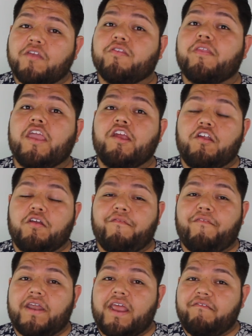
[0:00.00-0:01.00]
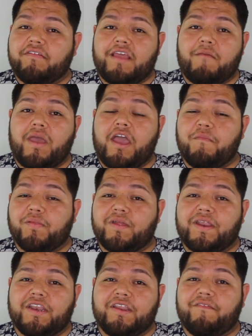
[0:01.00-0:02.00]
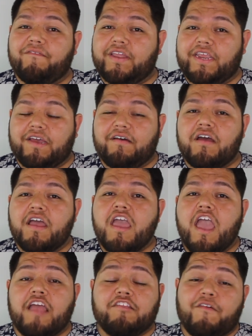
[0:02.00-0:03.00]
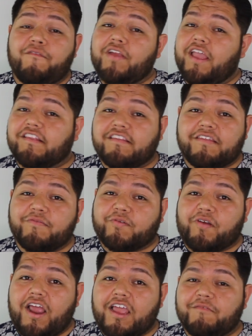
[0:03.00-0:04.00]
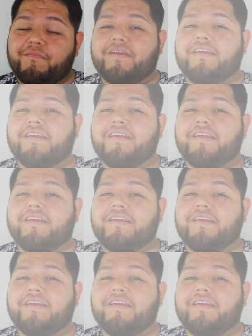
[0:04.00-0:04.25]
so that you're notified every time I upload a new video. And don't forget to subscribe.